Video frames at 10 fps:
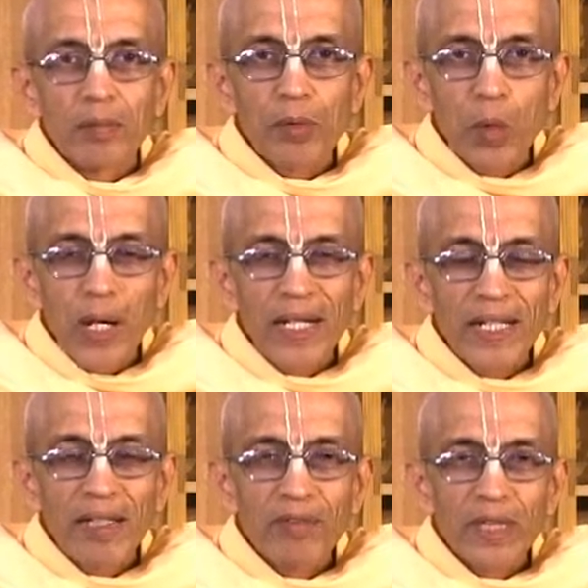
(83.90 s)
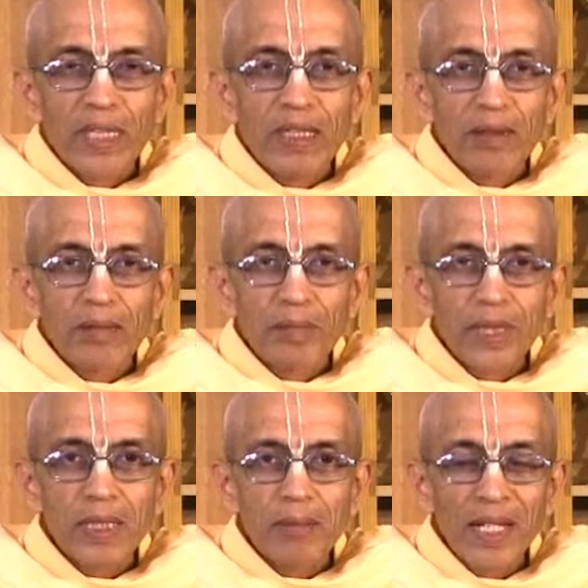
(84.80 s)
provided we
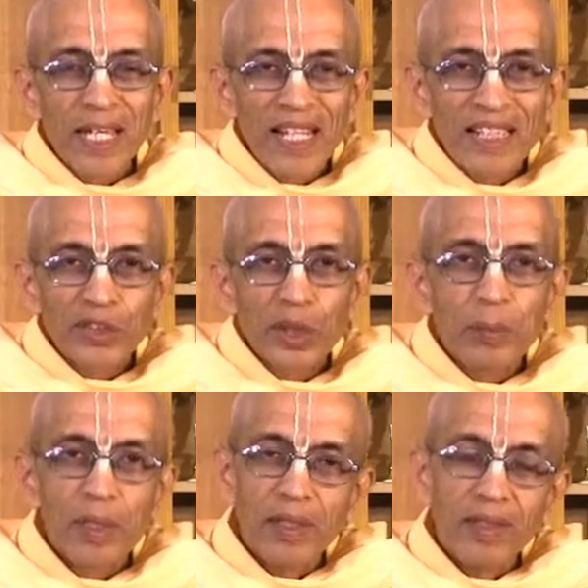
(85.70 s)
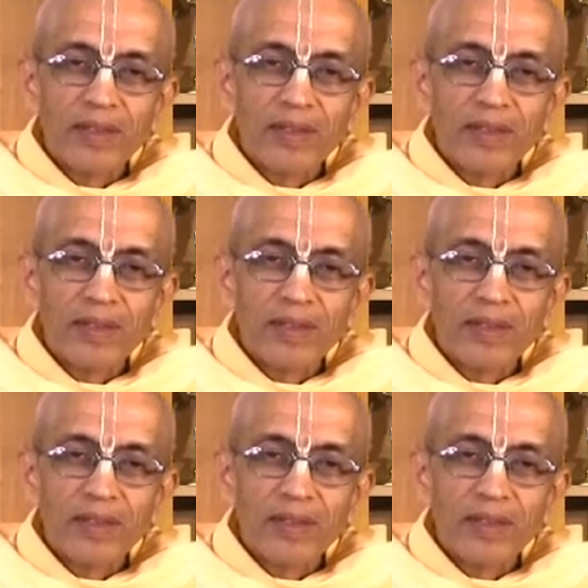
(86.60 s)
become eligible.